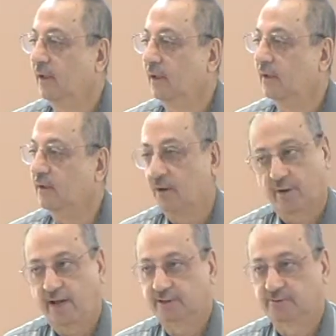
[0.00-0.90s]
Now,
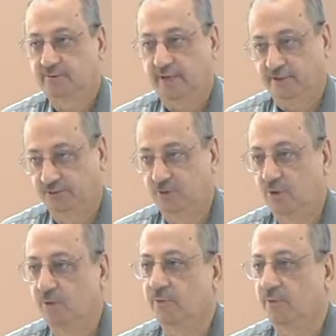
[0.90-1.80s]
as you
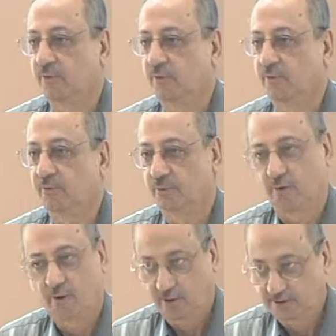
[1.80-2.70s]
know, you are
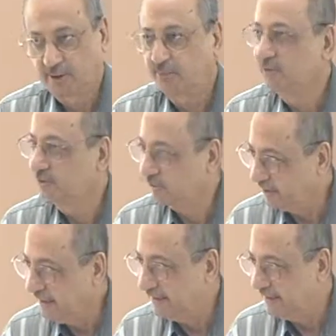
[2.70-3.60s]
all supposed to
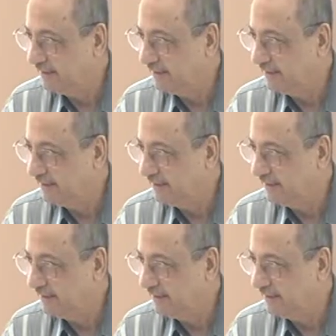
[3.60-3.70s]
read.